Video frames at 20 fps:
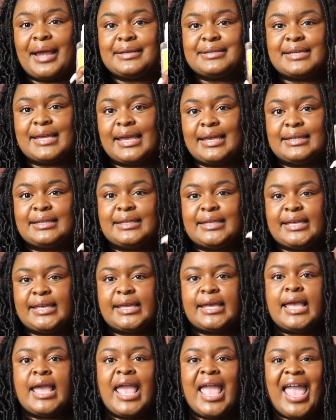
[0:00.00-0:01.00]

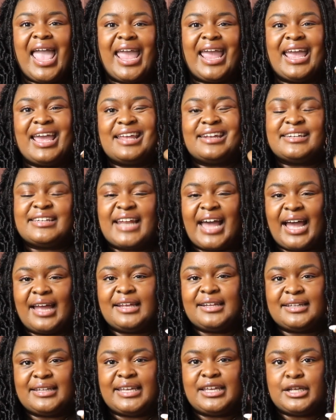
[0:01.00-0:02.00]
daily and
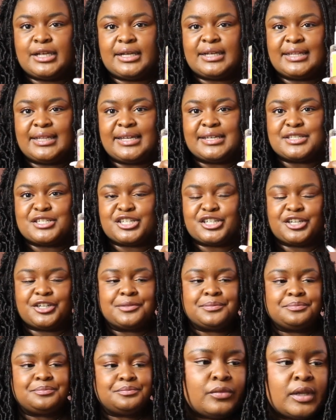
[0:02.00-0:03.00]
nightly
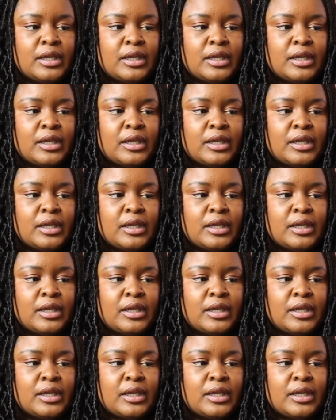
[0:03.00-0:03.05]
cleanser.